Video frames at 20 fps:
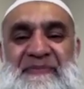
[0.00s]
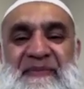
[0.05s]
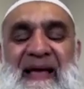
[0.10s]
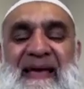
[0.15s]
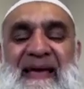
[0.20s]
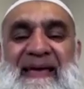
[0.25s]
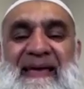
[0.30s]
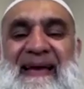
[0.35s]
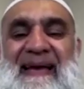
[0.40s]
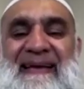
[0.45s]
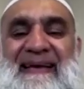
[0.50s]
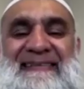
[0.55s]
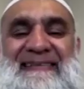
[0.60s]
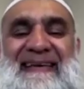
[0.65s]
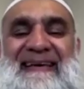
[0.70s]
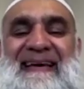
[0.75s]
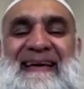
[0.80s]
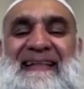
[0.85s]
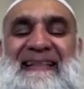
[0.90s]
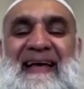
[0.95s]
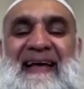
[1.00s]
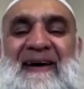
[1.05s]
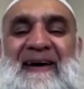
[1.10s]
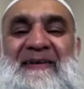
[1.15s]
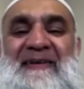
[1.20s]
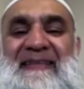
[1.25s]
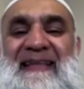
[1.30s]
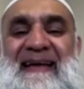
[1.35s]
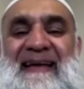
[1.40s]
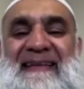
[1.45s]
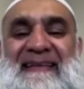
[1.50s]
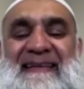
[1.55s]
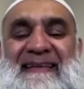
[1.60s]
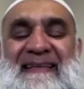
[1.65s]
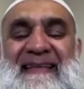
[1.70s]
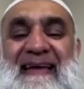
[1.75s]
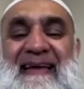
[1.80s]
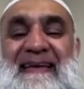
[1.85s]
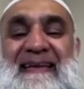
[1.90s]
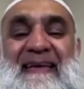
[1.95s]
Yes. Now that
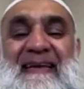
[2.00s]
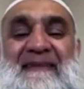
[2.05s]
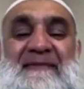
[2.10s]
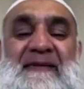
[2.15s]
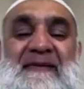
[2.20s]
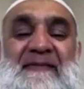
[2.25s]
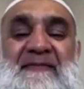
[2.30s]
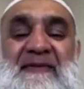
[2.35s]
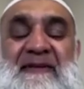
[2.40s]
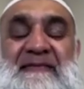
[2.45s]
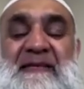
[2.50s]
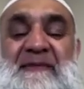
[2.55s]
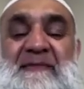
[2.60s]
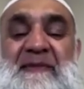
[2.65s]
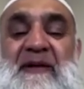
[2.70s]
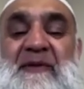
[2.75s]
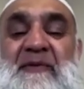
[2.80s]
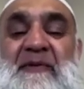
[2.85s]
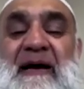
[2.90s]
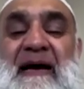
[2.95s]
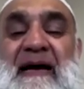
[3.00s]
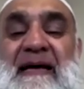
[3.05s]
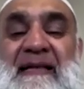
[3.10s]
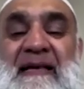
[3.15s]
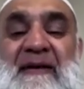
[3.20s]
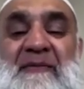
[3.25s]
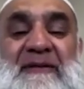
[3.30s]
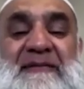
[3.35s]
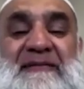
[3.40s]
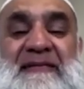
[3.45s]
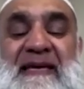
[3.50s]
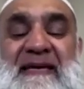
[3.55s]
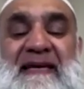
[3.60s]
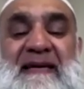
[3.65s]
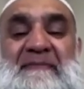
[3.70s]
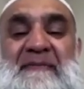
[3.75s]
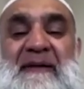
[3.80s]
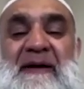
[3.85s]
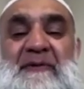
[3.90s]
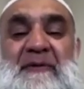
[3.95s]
that even Vivimal, I think, was
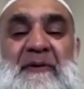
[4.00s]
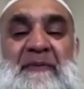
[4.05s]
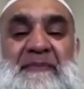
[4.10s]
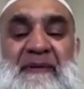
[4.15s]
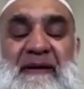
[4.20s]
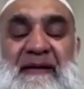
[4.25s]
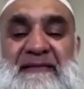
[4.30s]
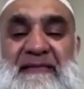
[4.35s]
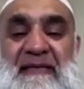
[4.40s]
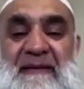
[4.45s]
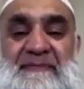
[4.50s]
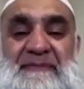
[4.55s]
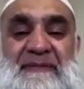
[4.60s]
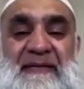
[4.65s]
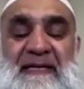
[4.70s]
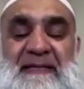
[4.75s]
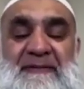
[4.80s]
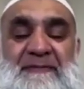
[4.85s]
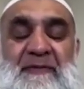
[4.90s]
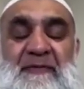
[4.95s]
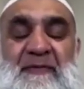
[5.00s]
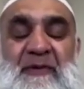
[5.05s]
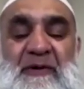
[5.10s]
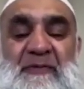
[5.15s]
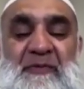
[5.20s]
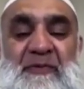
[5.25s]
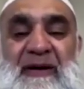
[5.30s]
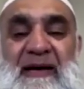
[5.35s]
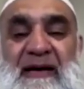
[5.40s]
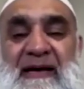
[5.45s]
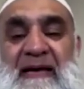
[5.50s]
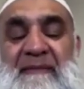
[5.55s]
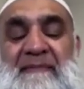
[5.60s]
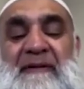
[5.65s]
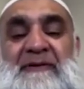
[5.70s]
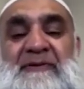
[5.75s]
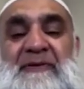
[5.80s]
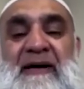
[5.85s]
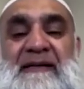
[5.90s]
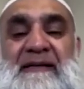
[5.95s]
taken by complete surprise from what we are
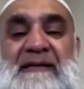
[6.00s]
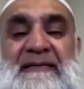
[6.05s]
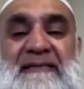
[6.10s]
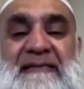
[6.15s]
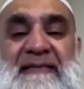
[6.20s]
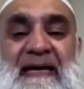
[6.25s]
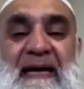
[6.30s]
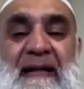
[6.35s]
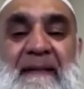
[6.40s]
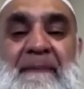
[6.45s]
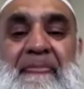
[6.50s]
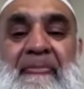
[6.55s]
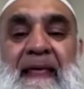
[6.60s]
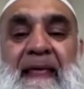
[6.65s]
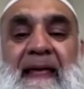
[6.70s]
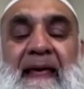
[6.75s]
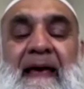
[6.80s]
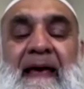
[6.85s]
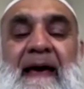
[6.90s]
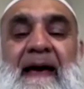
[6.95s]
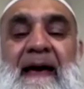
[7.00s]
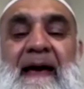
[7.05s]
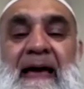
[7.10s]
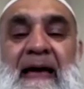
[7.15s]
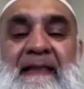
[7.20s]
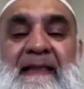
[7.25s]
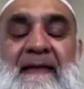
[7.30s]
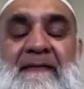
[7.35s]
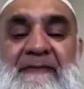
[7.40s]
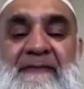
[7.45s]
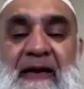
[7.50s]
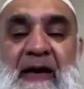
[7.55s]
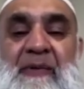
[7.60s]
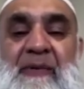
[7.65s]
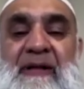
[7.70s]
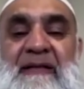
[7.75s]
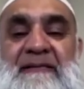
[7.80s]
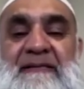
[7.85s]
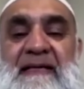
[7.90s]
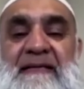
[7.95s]
able to understand. Uh, at the
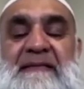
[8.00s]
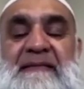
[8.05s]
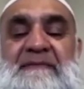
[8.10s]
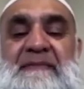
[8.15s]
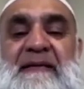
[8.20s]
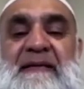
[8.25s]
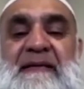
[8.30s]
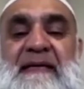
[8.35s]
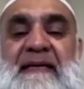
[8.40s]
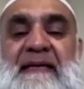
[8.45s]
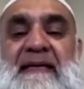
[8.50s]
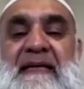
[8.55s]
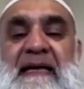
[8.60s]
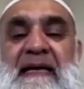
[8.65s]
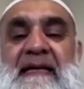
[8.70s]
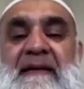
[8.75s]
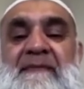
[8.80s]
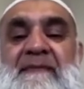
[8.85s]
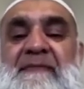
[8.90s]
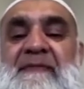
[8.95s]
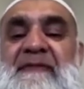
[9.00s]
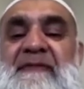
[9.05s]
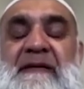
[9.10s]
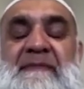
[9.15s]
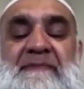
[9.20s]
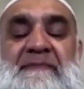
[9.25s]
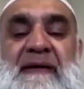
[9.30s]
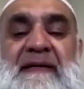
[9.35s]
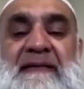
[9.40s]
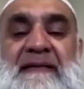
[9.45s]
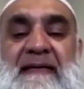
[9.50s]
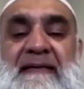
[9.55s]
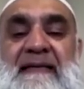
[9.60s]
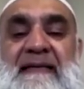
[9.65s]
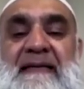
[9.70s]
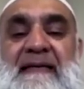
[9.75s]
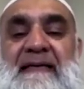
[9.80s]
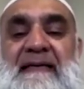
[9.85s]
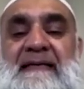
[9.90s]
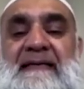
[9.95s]
farewell ceremony, they had a very big
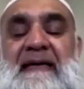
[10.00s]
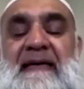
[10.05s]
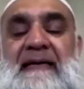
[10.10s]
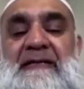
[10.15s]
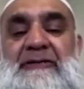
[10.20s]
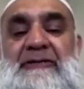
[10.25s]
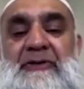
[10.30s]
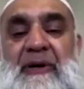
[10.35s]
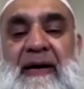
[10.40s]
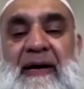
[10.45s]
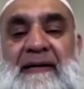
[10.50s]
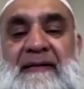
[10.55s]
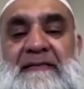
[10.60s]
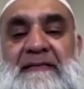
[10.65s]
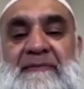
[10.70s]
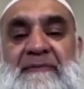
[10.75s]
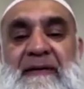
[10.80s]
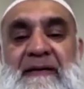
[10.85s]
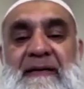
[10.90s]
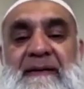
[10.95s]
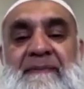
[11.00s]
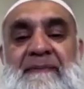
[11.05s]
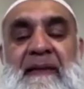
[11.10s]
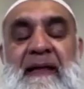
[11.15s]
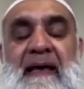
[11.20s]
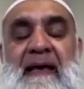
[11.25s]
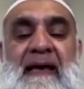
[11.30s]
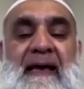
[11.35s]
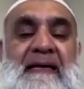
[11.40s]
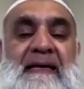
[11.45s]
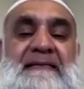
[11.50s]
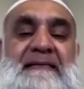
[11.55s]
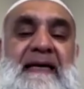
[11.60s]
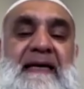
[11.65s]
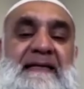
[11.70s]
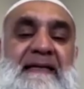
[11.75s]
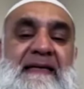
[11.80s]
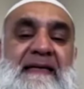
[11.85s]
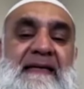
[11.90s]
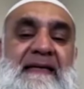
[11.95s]
dinner in, in Johannesburg, as
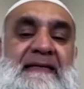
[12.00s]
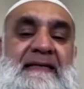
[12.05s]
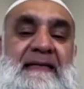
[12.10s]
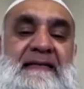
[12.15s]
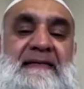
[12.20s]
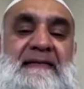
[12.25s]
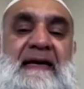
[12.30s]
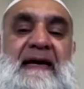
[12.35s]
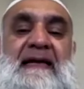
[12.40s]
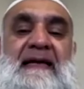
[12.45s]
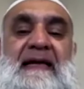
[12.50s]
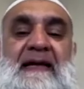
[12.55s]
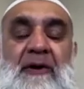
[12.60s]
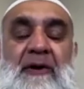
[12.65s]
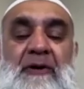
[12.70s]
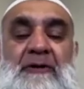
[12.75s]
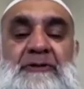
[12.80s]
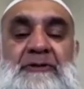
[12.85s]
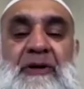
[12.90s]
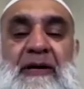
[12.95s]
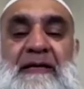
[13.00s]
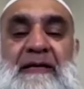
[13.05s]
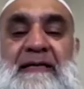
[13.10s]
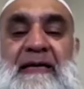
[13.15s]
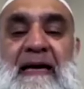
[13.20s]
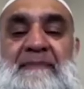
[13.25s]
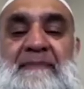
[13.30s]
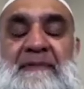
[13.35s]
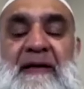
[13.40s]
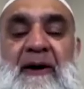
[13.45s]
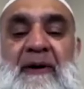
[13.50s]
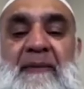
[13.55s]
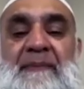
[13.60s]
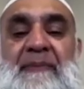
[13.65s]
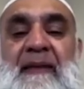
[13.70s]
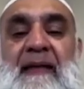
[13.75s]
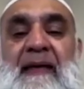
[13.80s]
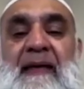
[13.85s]
they did in Natal and also in Cape Town.